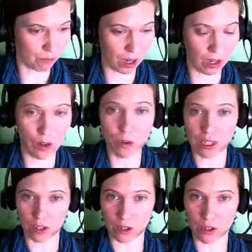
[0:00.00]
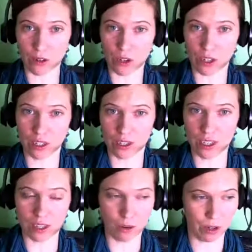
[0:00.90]
new institutions
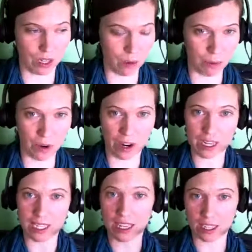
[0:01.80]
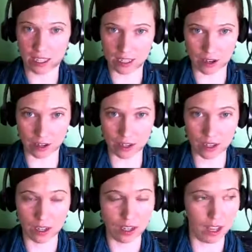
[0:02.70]
or temporary synthesis centers
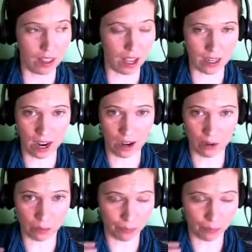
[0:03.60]
that tackle